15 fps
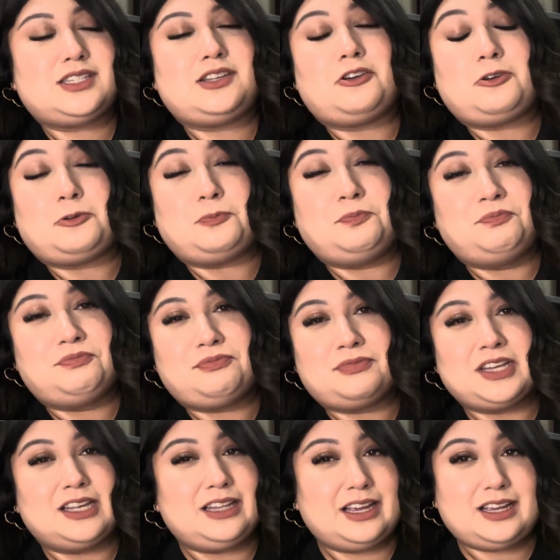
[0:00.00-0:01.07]
So
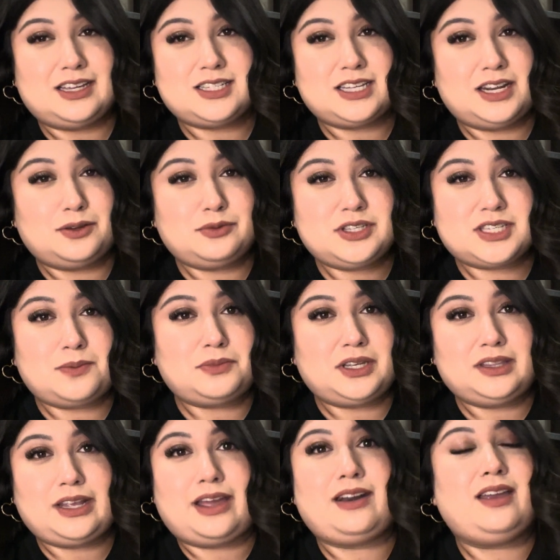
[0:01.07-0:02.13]
like I said, it was
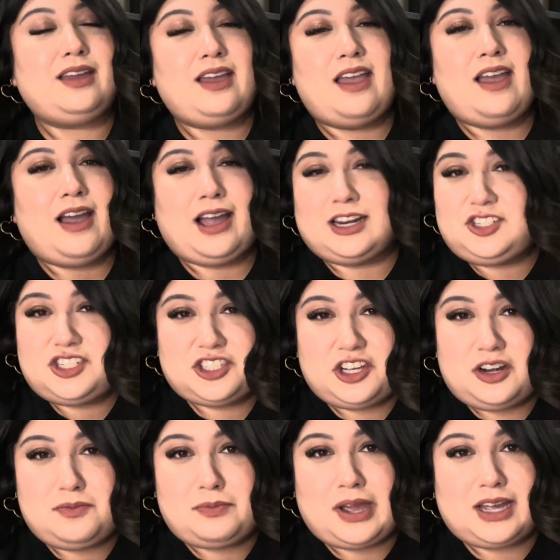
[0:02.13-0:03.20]
something that I just
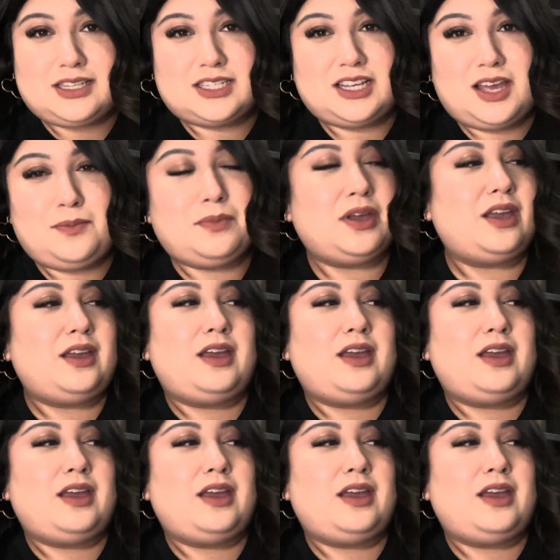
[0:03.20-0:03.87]
couldn't pass up.